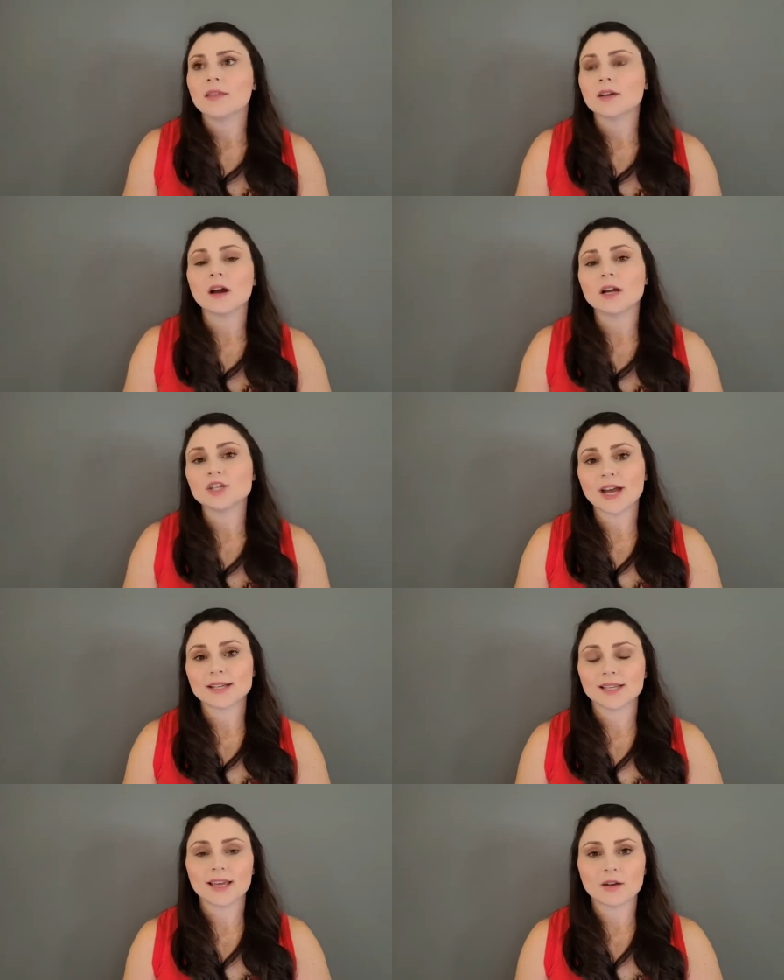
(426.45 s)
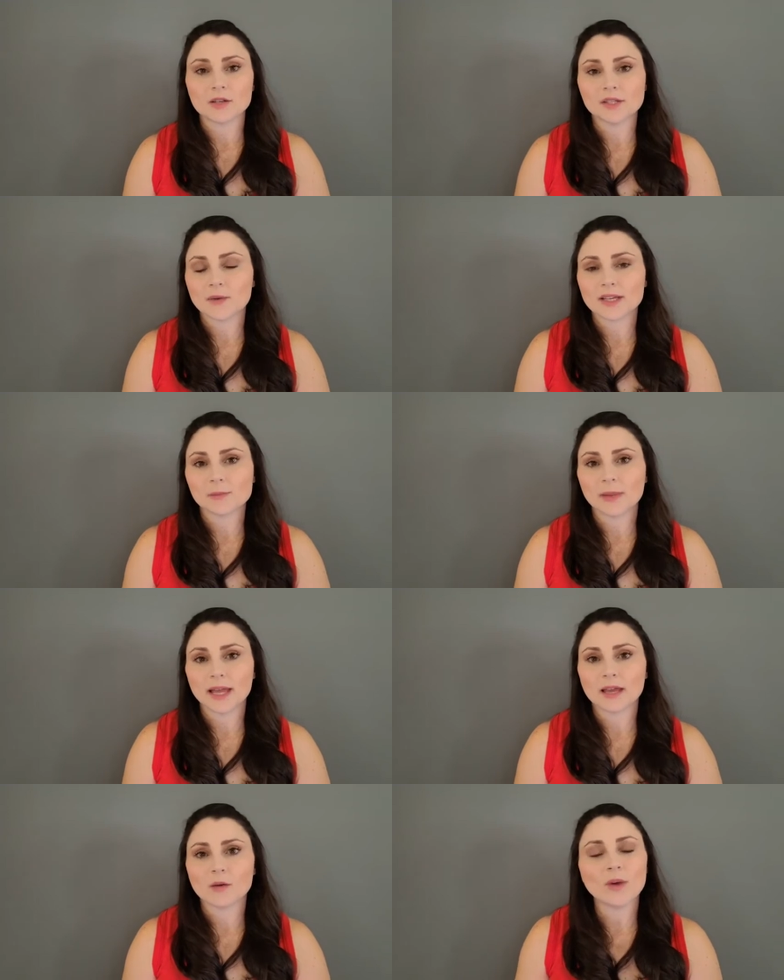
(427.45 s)
The contract can also
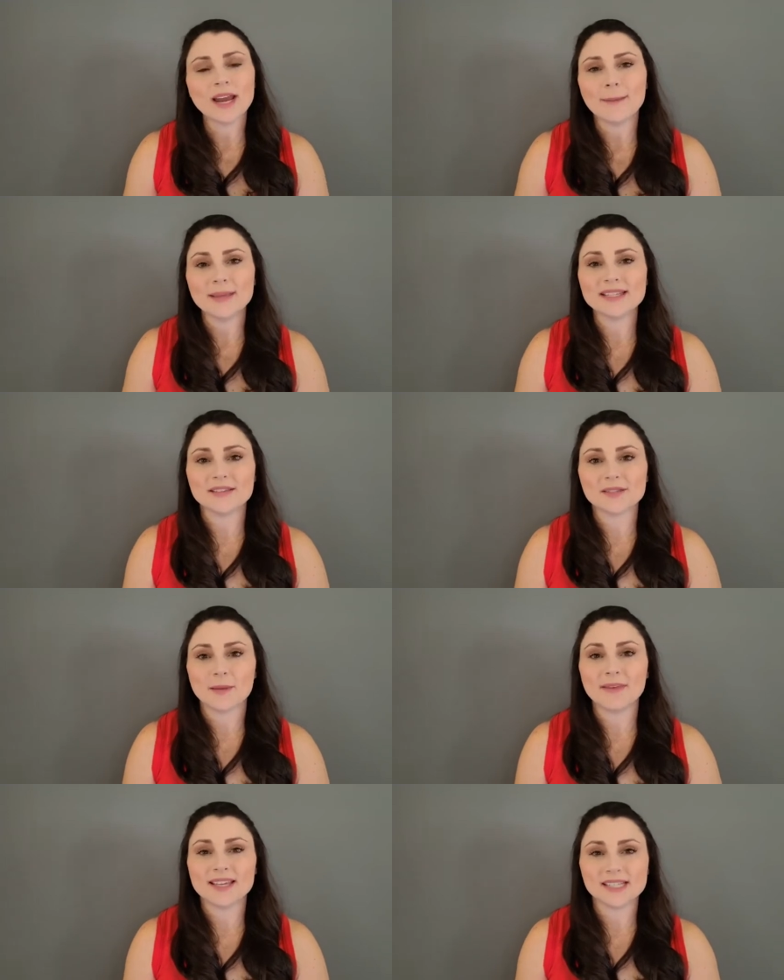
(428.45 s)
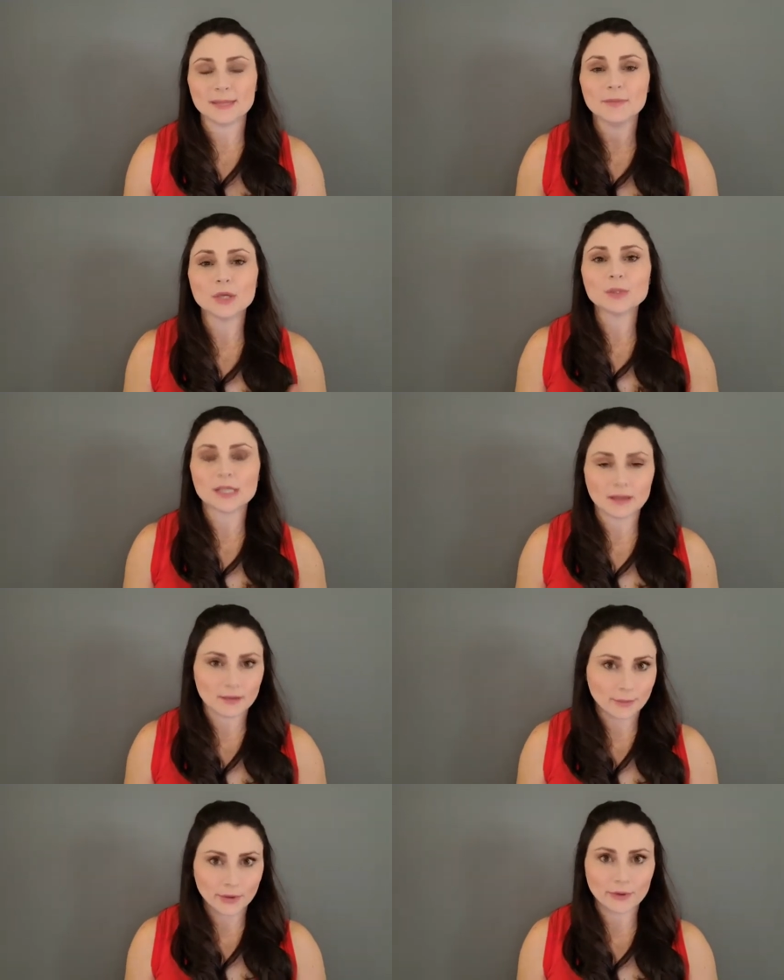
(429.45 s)
explain what happens if somebody is abusing
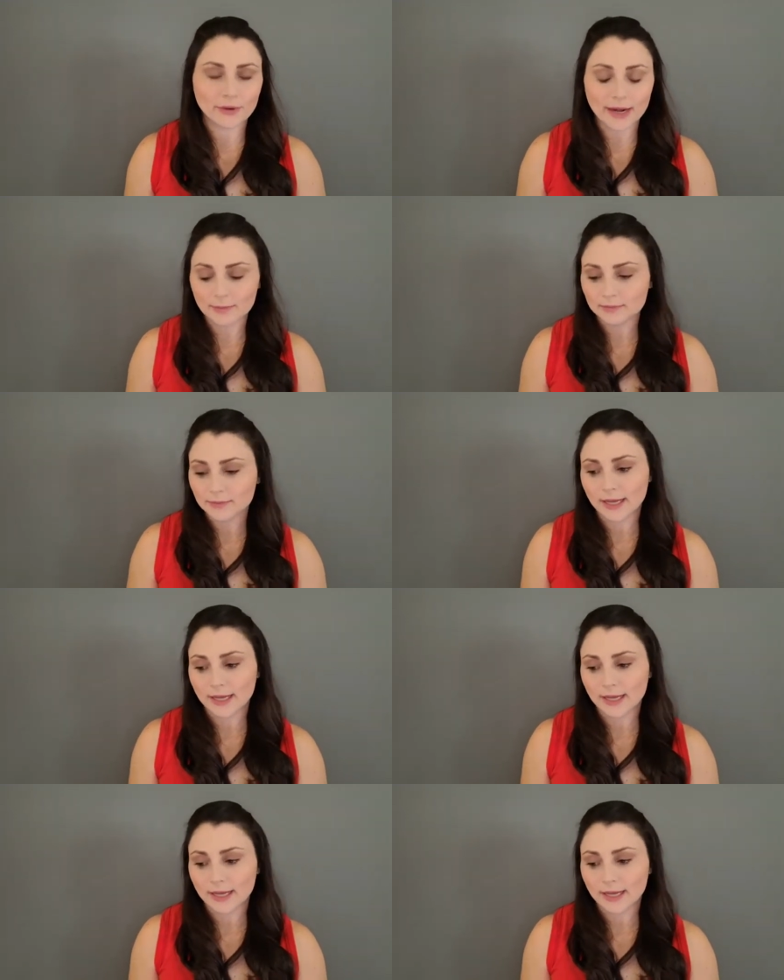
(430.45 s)
the program,